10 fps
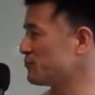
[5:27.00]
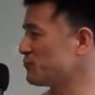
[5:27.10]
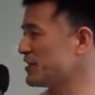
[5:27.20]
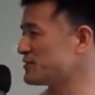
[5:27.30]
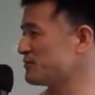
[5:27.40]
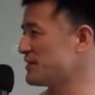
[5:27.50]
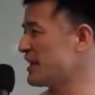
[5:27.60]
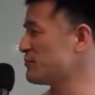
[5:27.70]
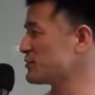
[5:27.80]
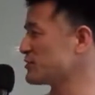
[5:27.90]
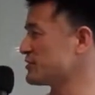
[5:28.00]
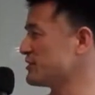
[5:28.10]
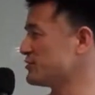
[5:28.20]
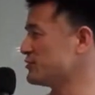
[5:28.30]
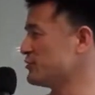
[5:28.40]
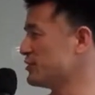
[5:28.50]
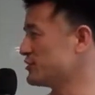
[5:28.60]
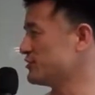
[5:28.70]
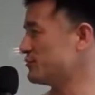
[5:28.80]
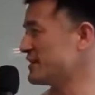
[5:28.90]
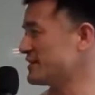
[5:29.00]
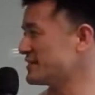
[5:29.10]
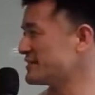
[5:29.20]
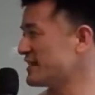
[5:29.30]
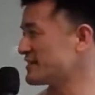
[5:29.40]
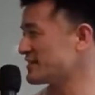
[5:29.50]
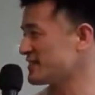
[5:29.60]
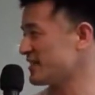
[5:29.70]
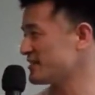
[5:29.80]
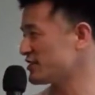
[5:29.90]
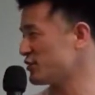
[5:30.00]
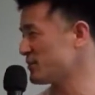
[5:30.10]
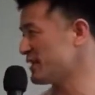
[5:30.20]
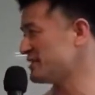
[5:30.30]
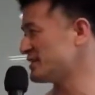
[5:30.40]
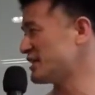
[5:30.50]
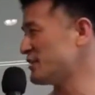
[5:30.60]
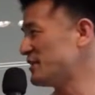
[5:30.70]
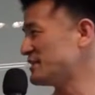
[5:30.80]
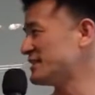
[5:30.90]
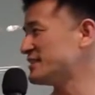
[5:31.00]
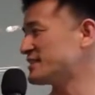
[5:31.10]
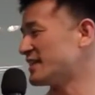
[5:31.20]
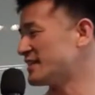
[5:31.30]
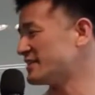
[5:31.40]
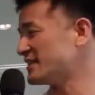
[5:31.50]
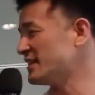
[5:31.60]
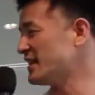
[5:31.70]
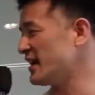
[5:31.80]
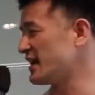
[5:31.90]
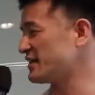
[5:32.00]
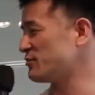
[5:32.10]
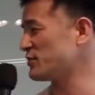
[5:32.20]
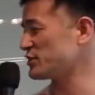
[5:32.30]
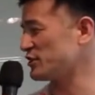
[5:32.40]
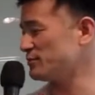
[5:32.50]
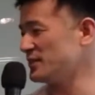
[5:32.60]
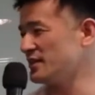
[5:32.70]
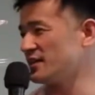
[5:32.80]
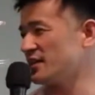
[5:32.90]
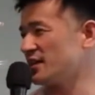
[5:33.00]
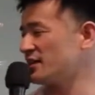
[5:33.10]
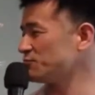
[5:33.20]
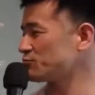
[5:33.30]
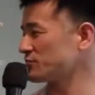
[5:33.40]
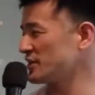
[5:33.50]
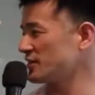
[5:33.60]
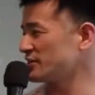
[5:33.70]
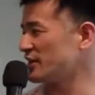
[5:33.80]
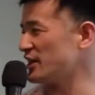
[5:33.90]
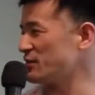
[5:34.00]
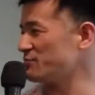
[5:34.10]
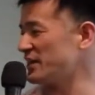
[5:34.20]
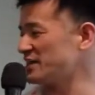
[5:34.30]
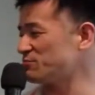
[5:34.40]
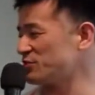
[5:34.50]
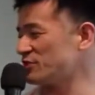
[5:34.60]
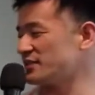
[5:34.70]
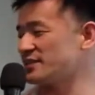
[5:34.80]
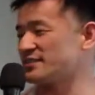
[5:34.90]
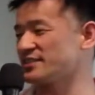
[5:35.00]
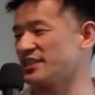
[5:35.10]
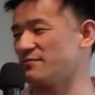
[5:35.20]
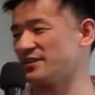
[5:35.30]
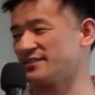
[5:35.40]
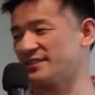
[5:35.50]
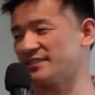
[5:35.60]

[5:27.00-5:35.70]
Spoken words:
it's able to render text and show PNG images, and at the bottom, time and page progress shamelessly